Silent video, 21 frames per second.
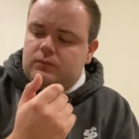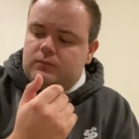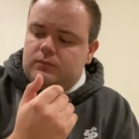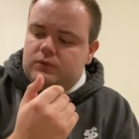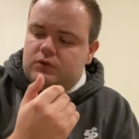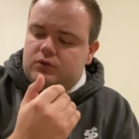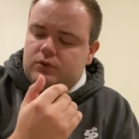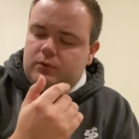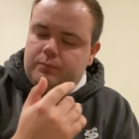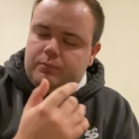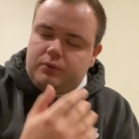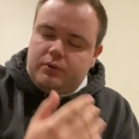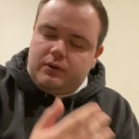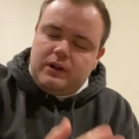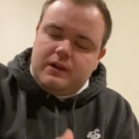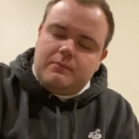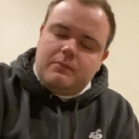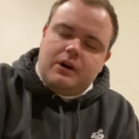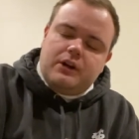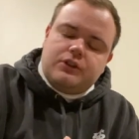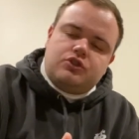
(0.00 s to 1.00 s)
So pretty
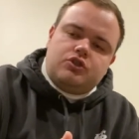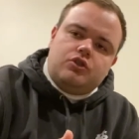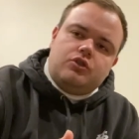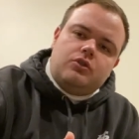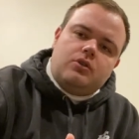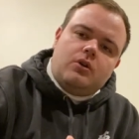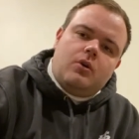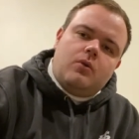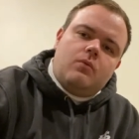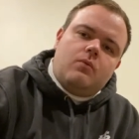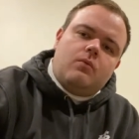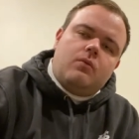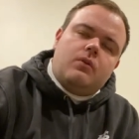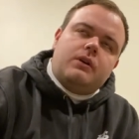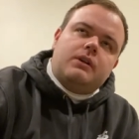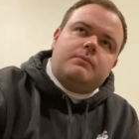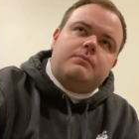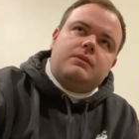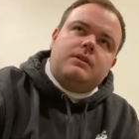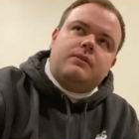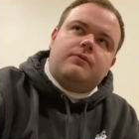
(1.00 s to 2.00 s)
much you don't want
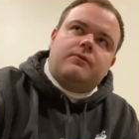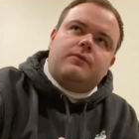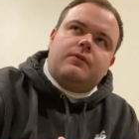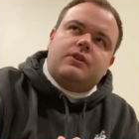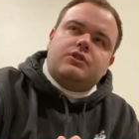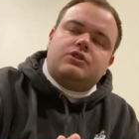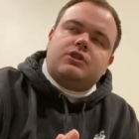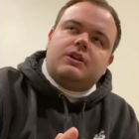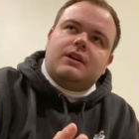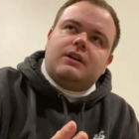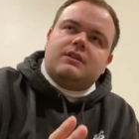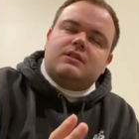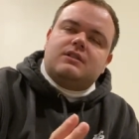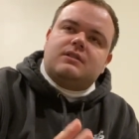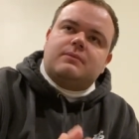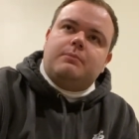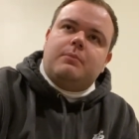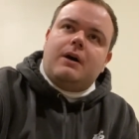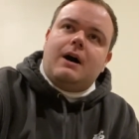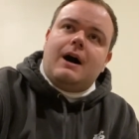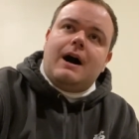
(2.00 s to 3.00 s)
to be fishing a
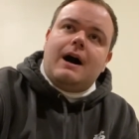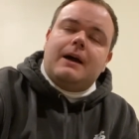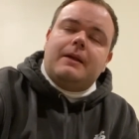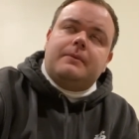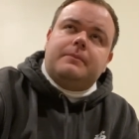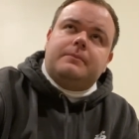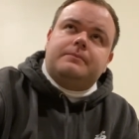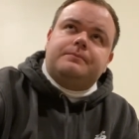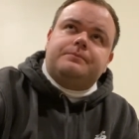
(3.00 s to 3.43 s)
spot